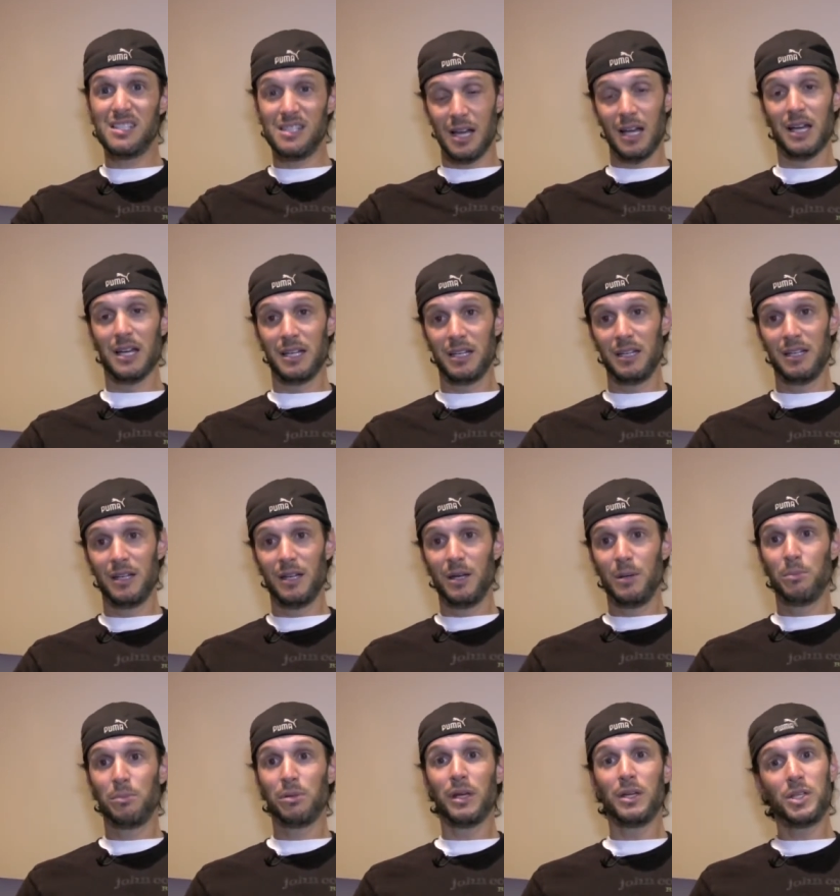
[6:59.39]
son,
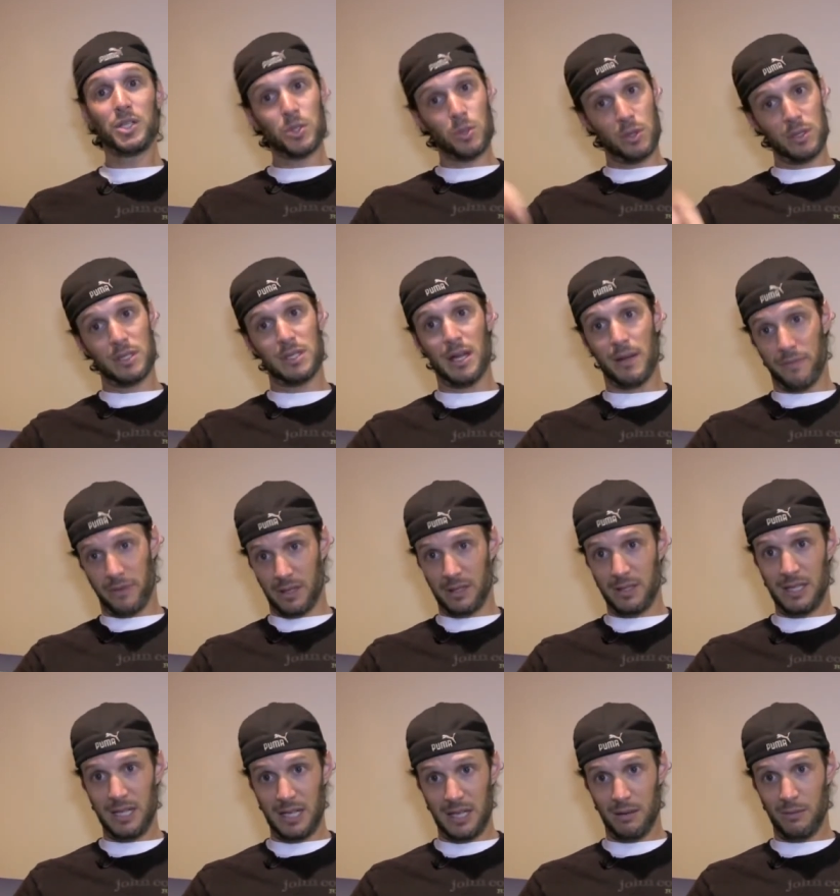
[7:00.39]
played shortstop for the
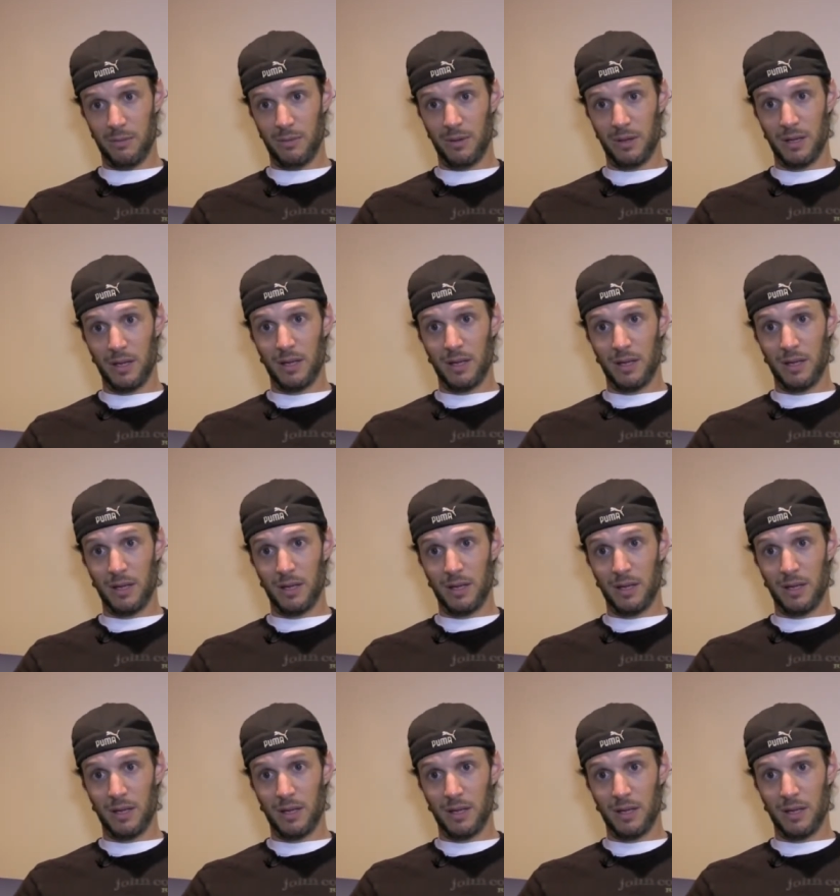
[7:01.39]
team.